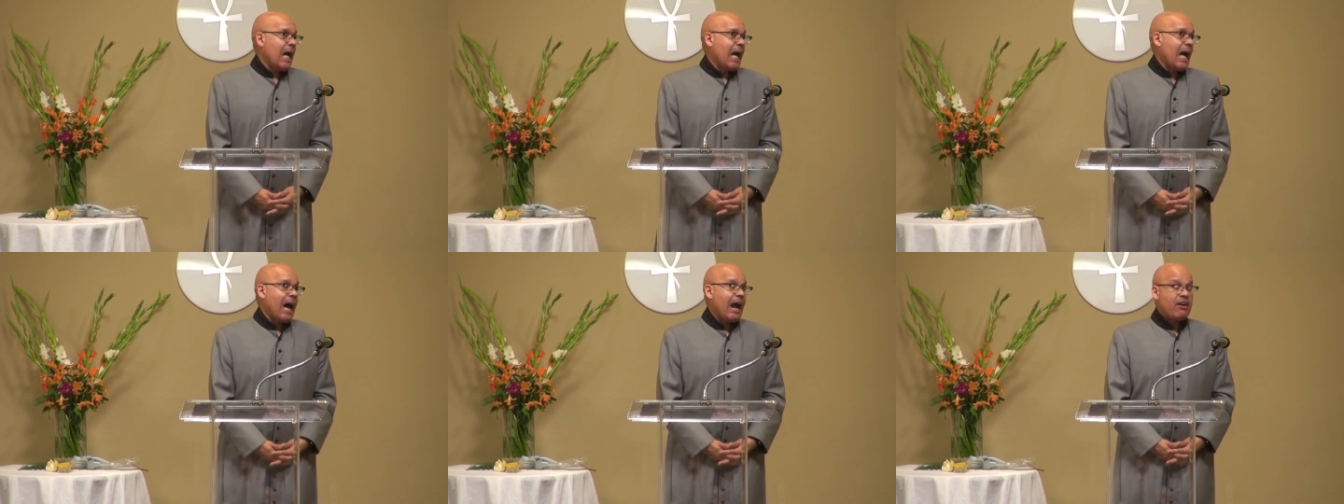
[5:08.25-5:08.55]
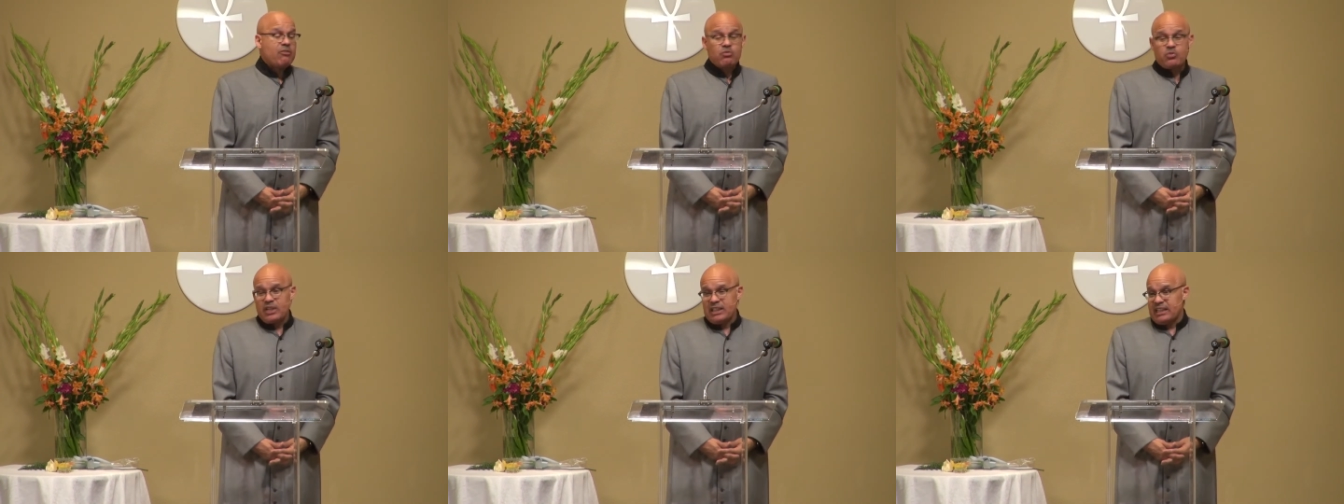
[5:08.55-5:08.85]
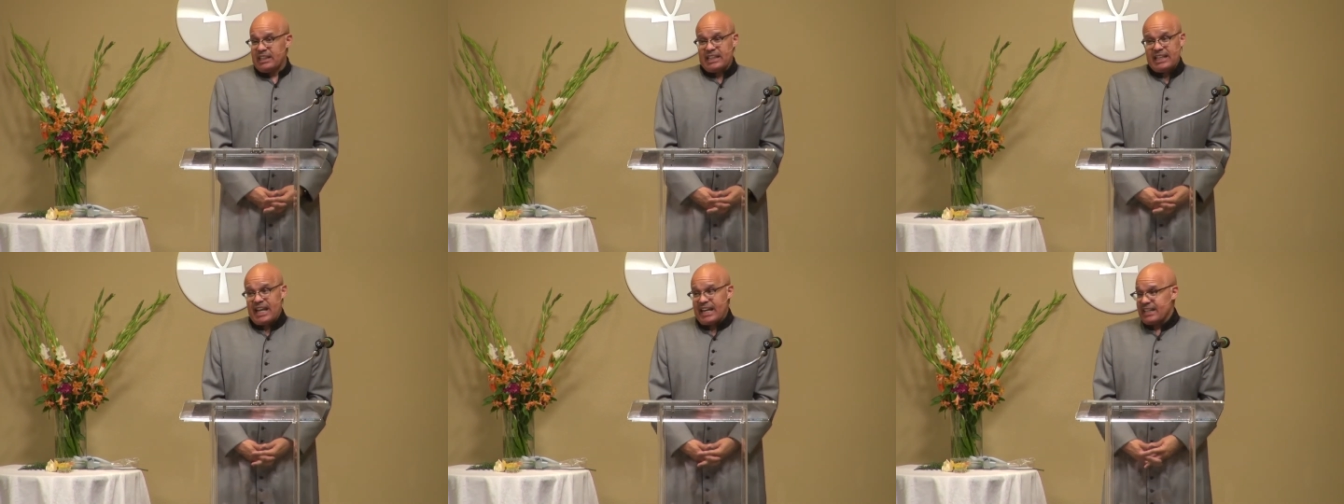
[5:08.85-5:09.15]
I
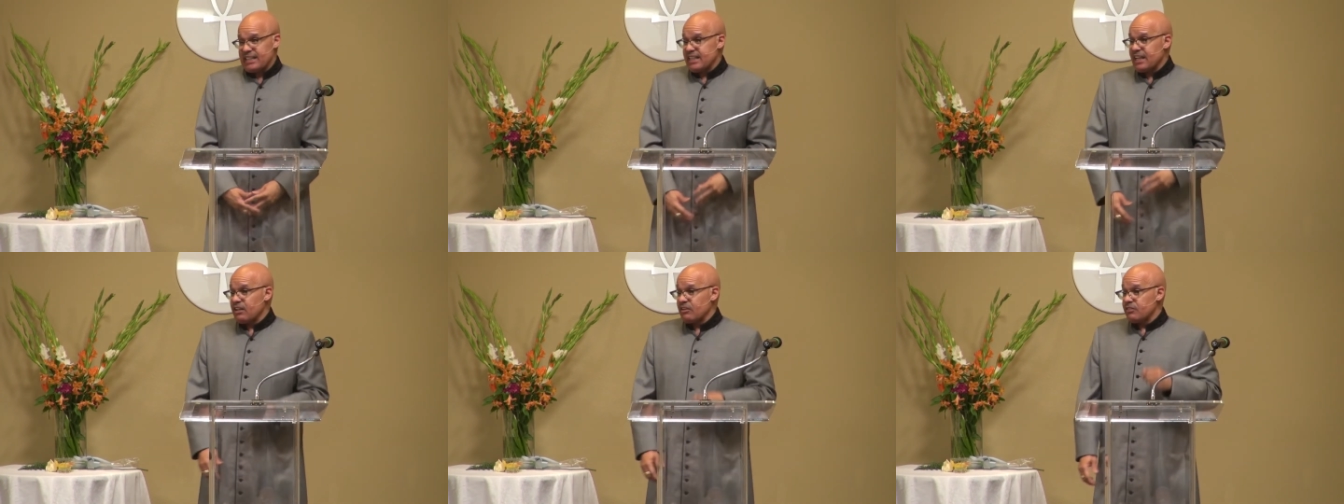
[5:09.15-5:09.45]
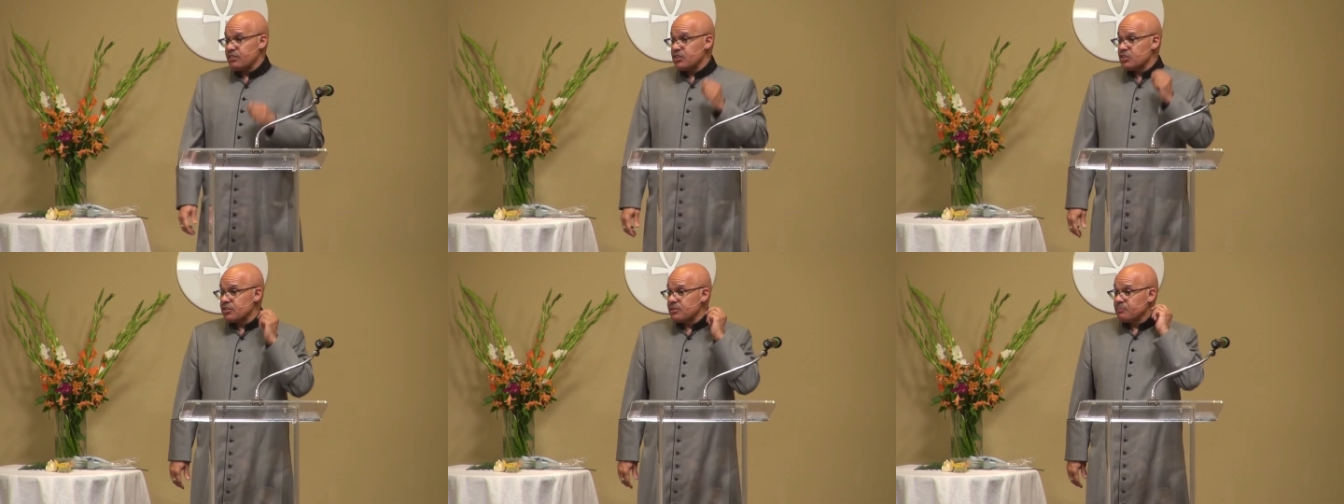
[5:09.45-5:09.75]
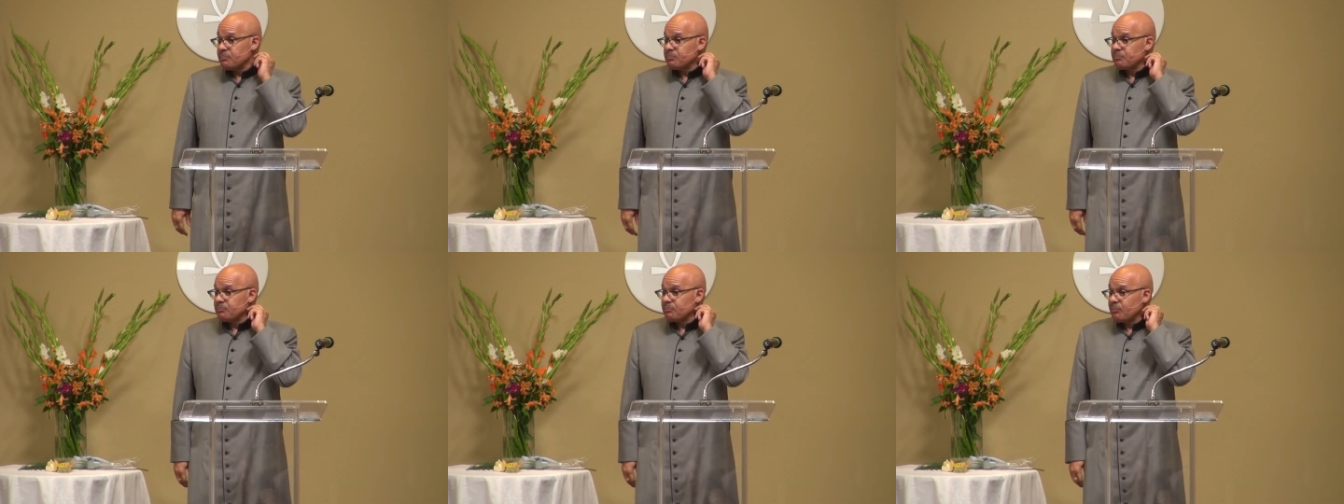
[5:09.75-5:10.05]
really like television.
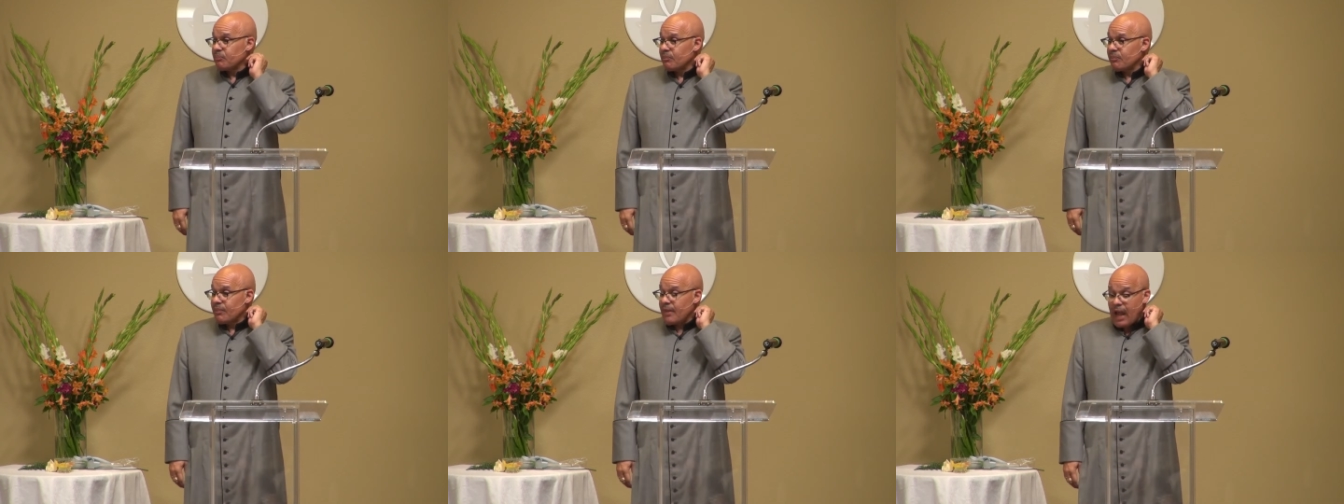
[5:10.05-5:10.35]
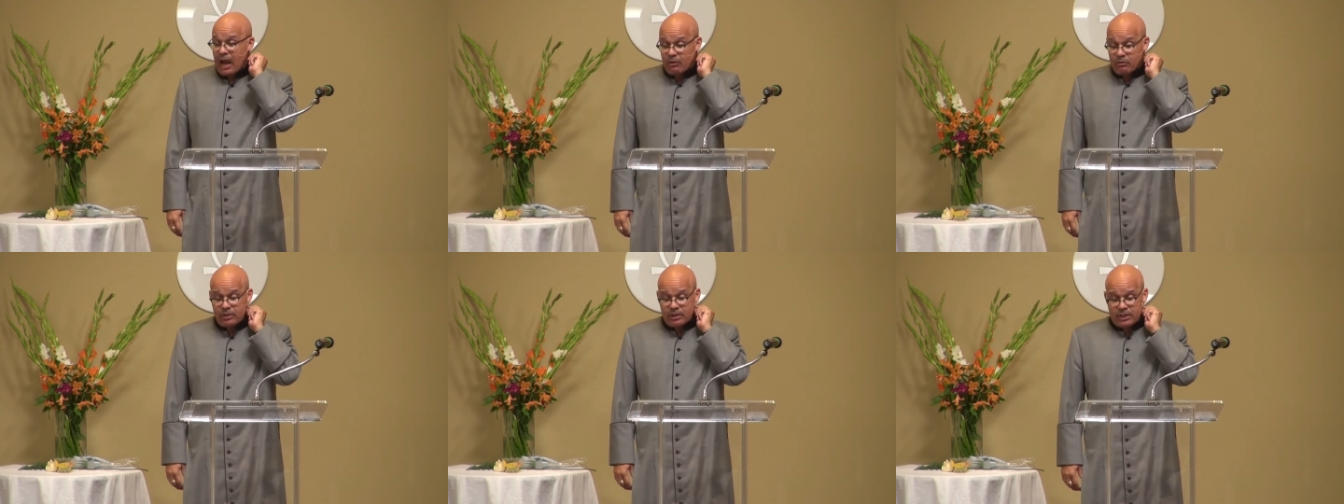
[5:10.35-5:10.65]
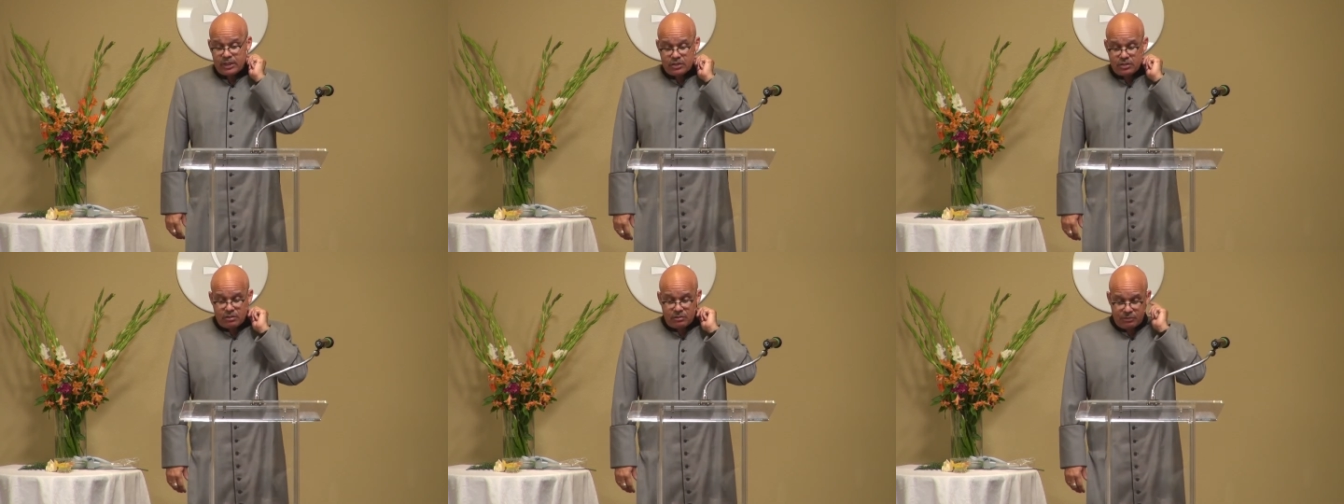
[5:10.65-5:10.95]
I
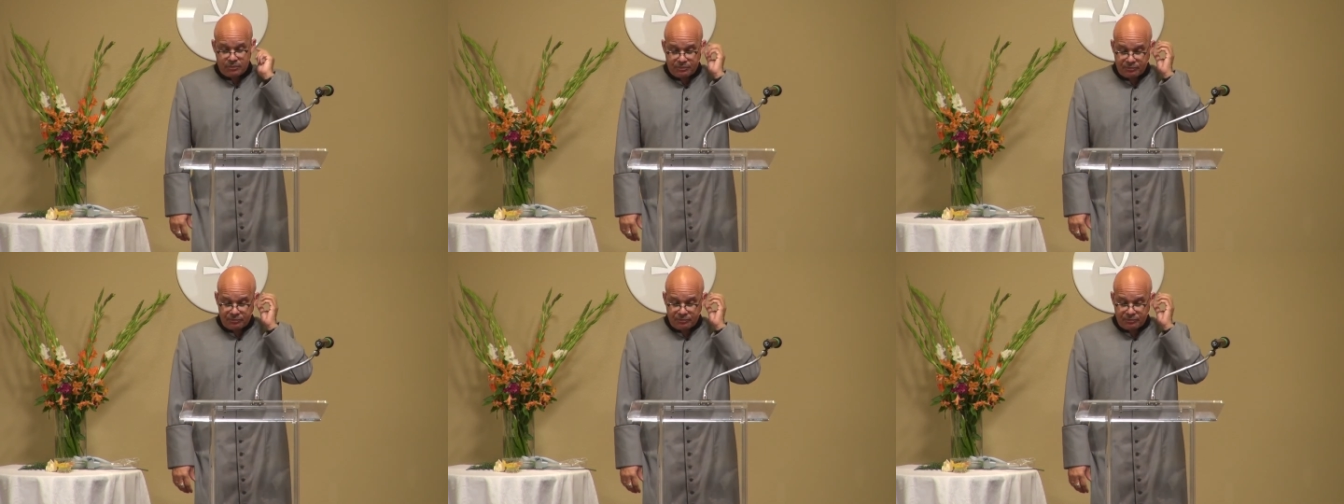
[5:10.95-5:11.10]
really do.